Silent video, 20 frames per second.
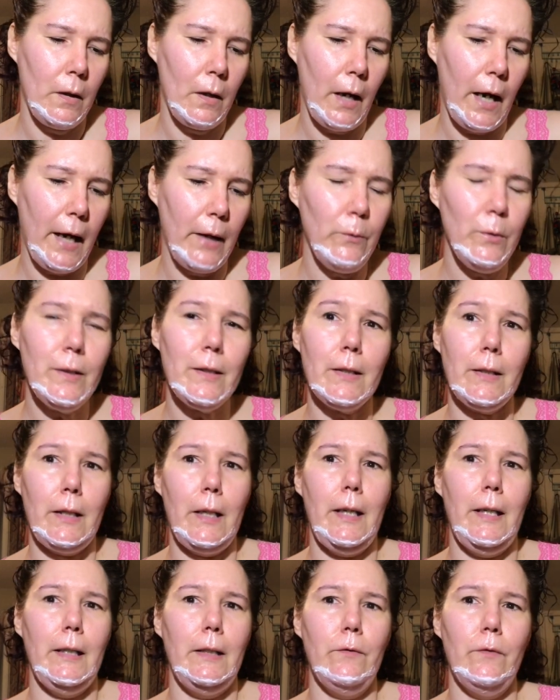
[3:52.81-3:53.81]
I would say
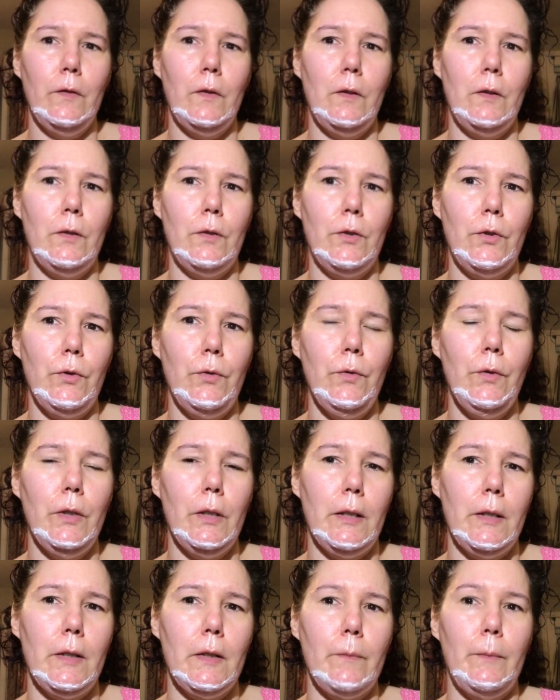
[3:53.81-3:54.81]
even do
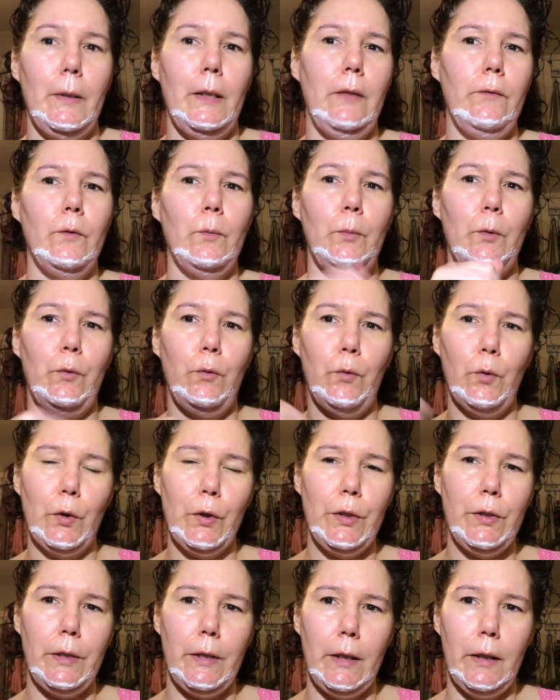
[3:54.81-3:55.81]
this even before
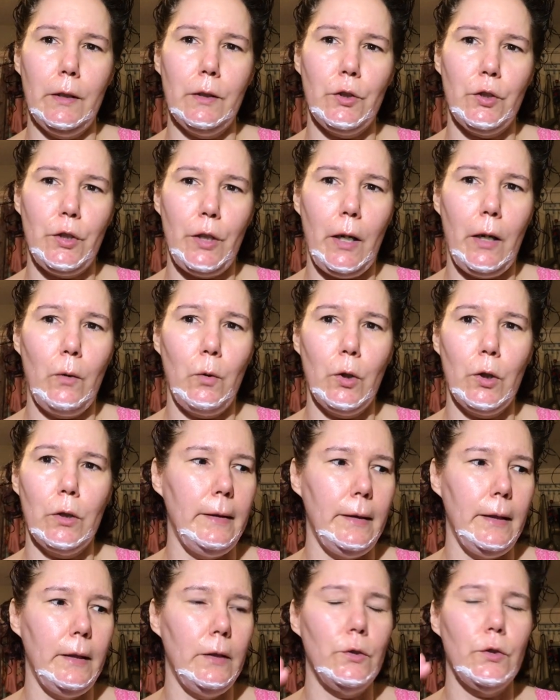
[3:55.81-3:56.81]
you take a shower.
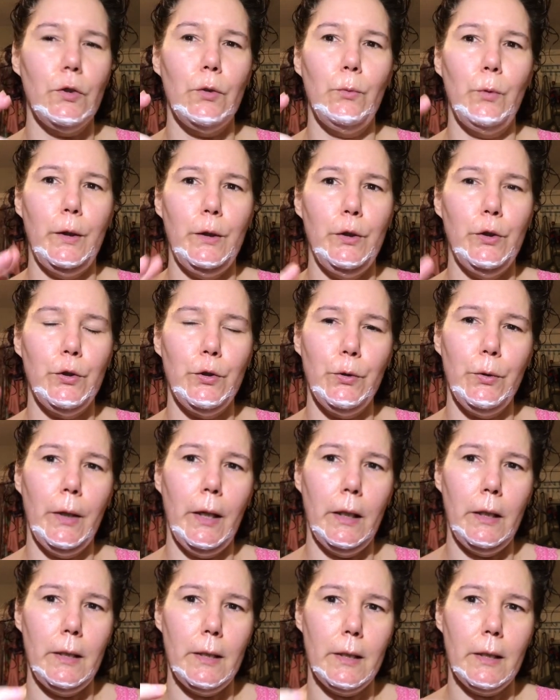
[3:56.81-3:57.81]
And then so when you're doing
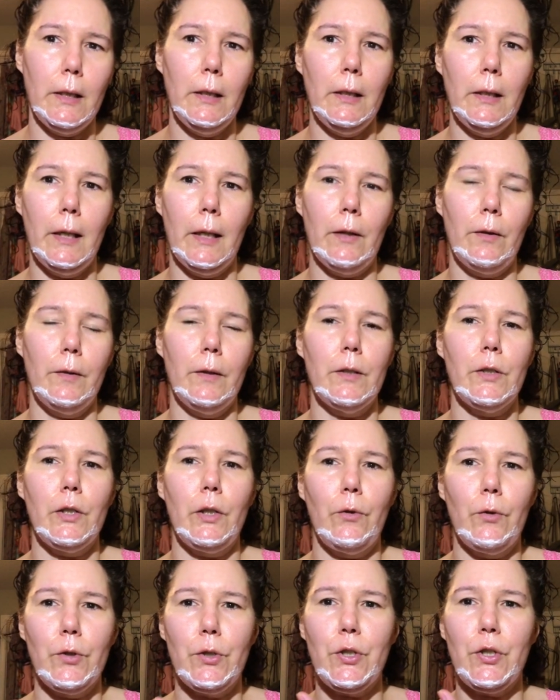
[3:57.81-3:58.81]
any skincare in the
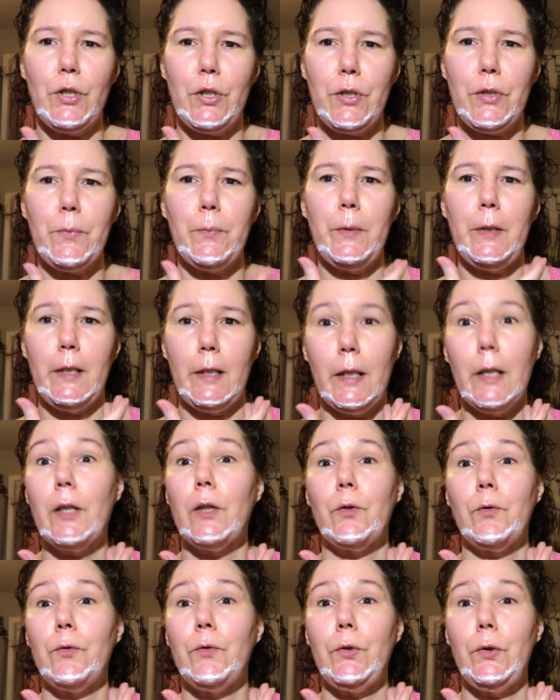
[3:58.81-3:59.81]
shower, just be
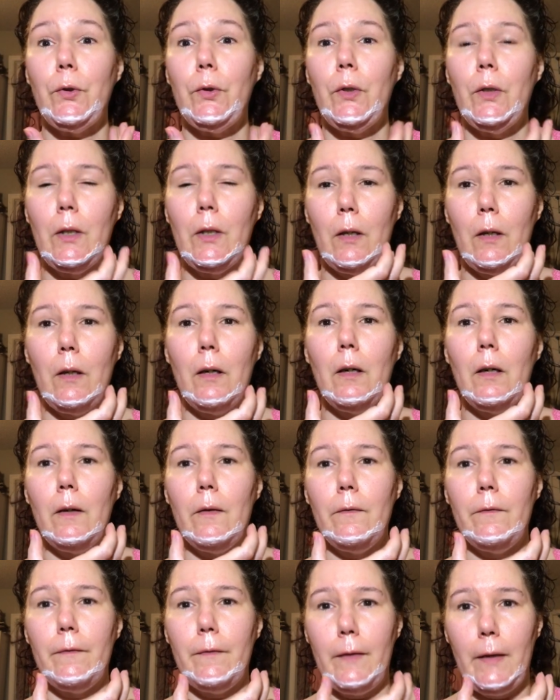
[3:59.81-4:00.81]
careful
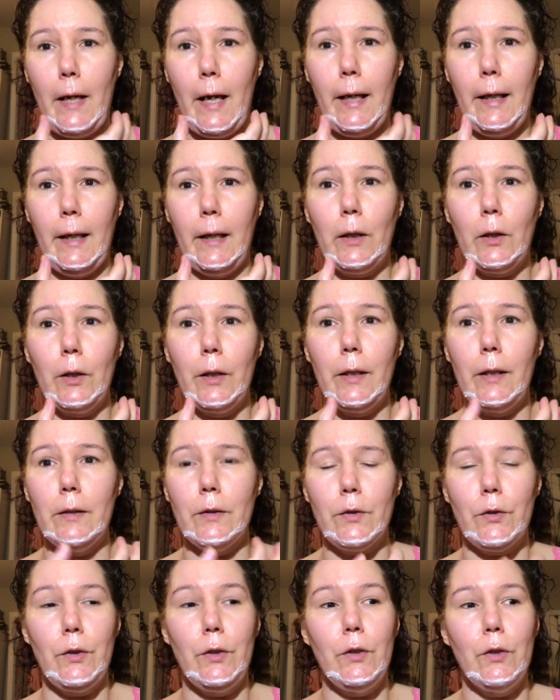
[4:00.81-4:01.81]
of that area
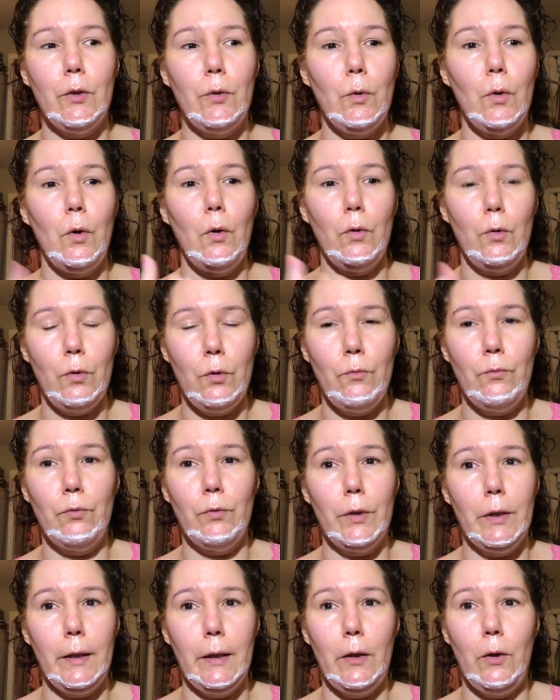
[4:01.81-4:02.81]
so you don't
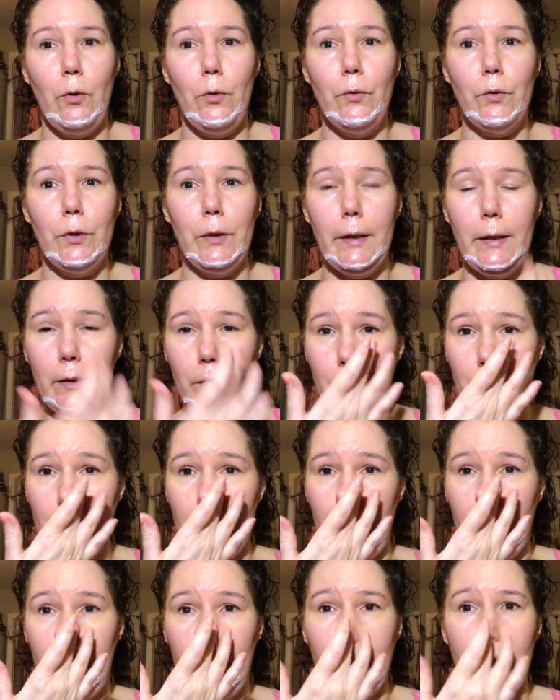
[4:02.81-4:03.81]
really overly
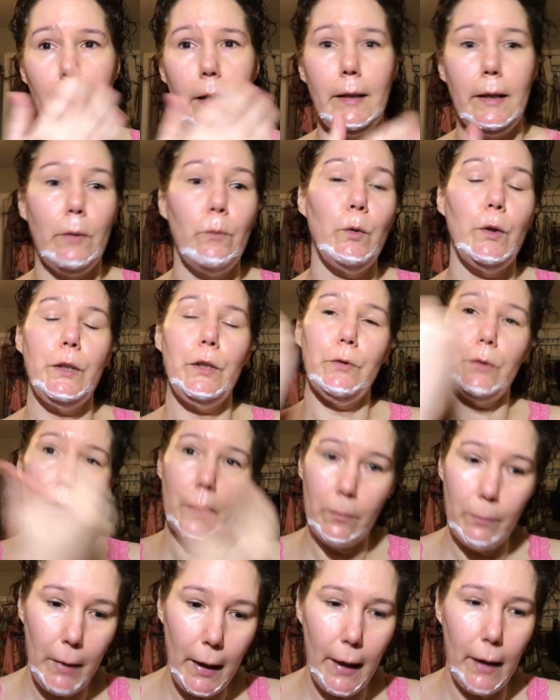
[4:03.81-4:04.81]
irritate it. And then when you
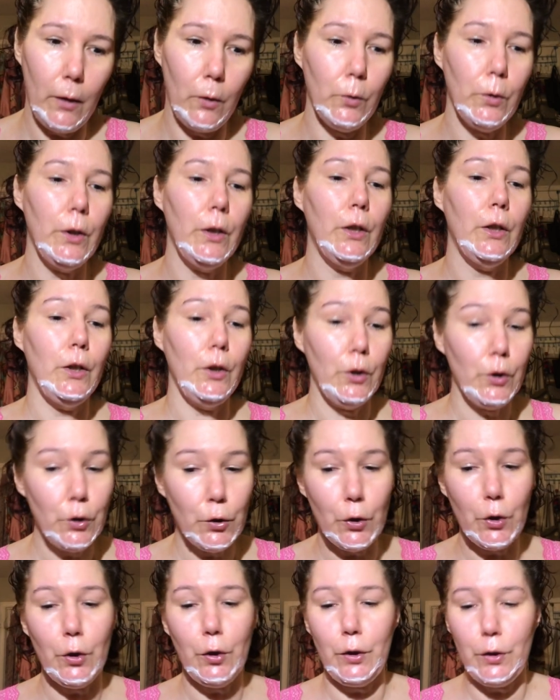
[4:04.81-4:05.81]
come out,
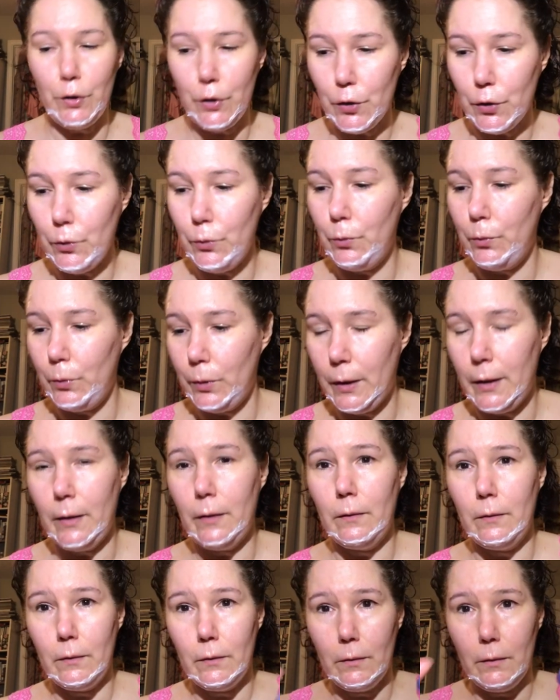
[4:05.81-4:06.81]
you're going to do what,
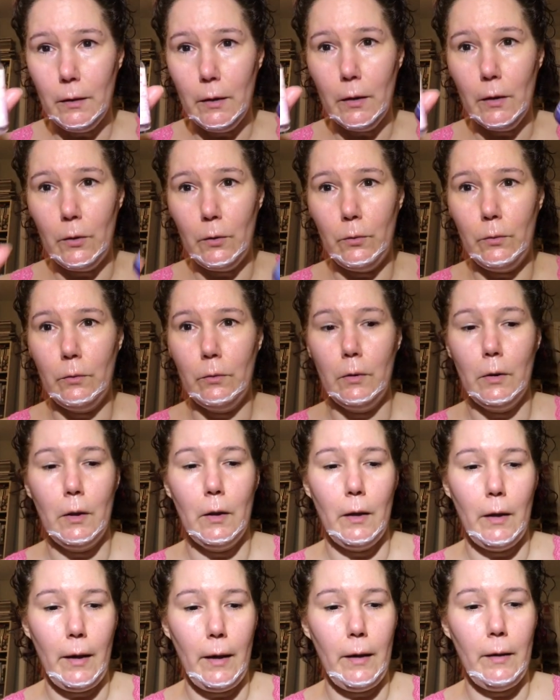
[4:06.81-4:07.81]
you know,
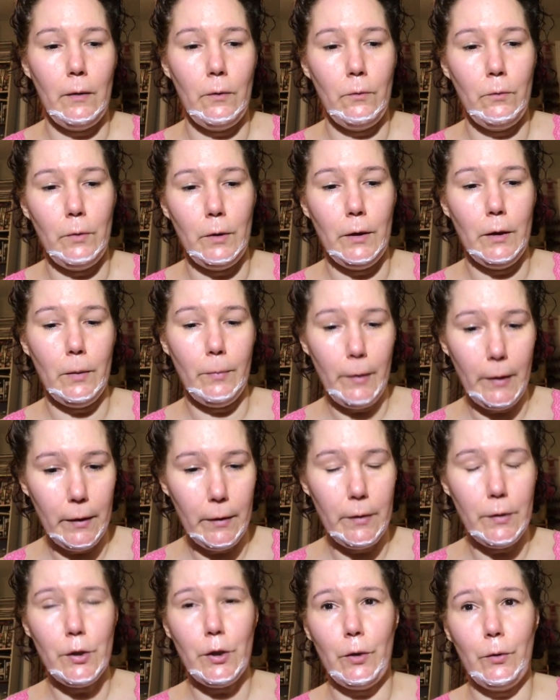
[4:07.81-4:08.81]
when you come out
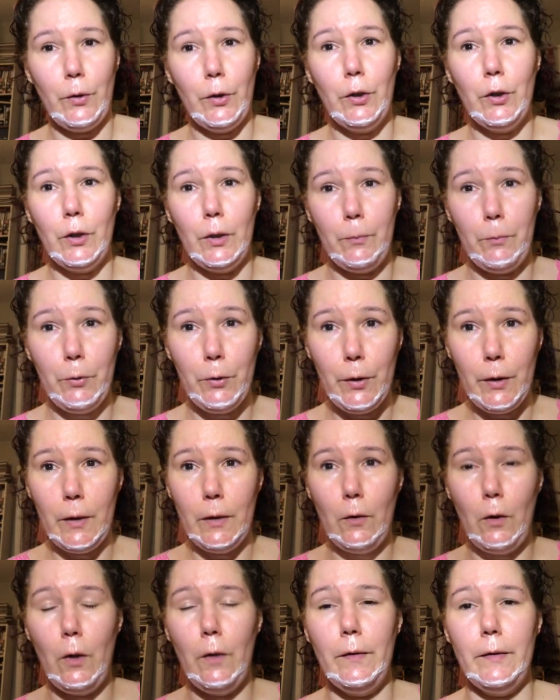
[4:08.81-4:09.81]
of the shower, you're going to put
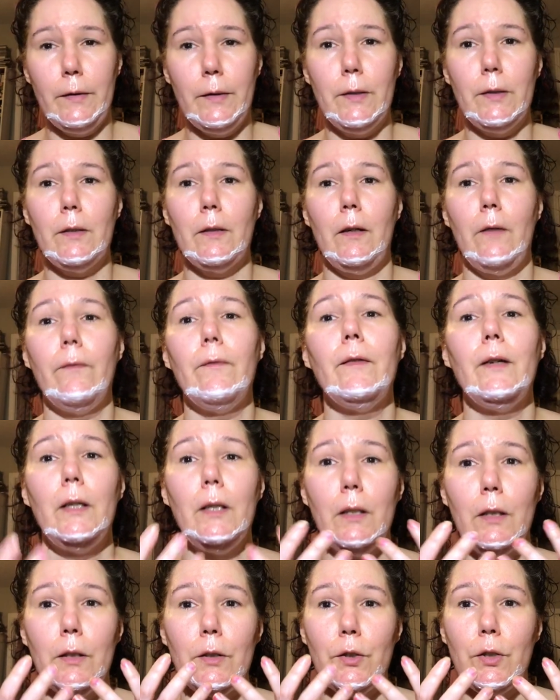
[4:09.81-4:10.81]
all this stuff
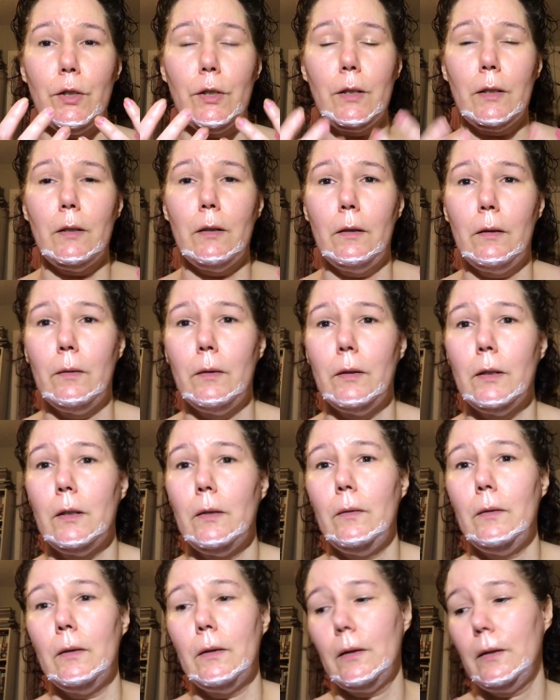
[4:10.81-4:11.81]
just to
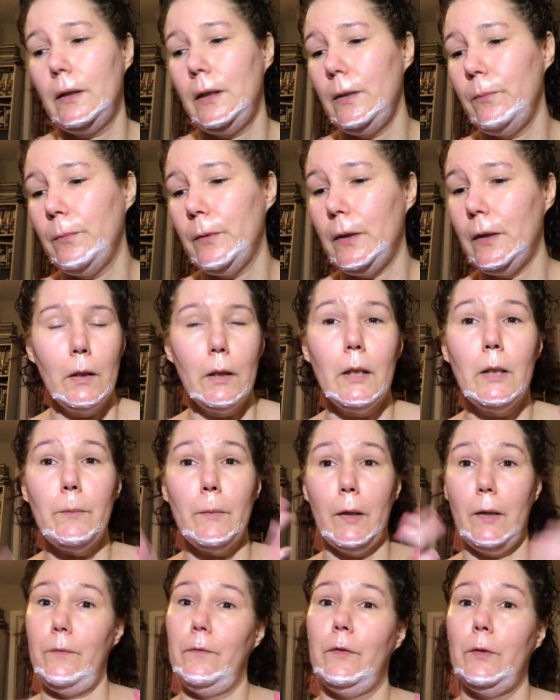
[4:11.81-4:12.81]
keep
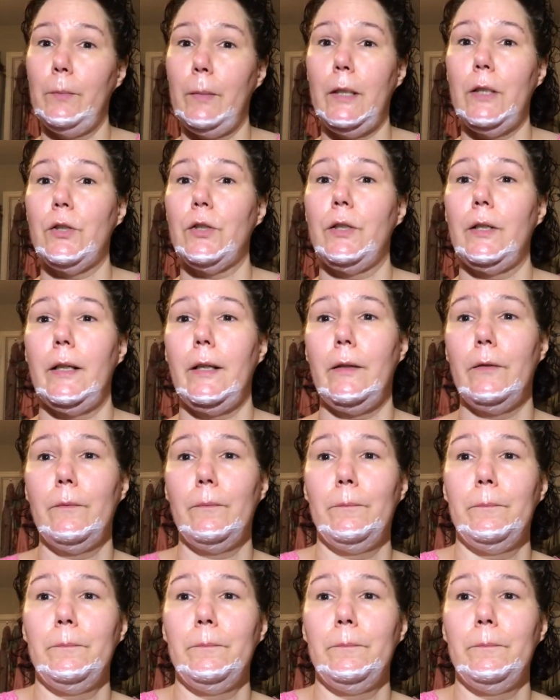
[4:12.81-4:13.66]
the inflammation down.